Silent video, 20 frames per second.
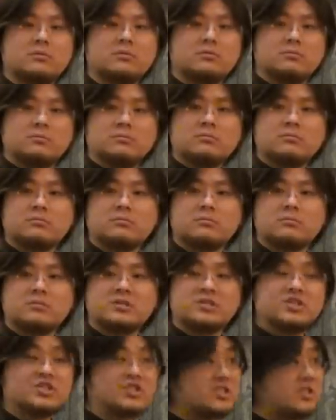Hmm?
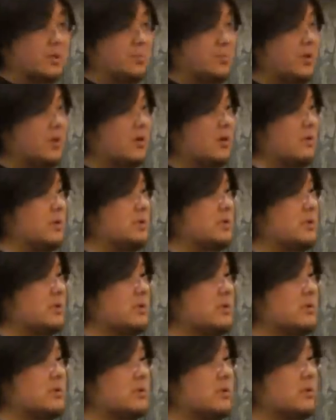This is just simply a
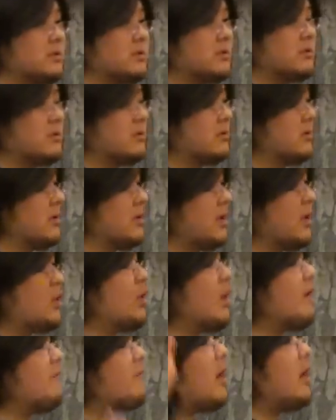coincidence? It
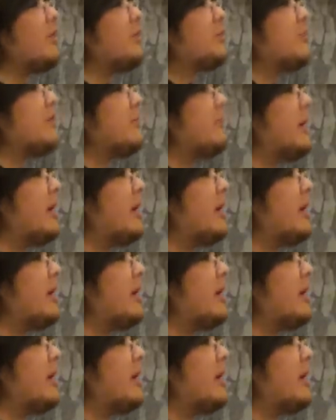could have gone through the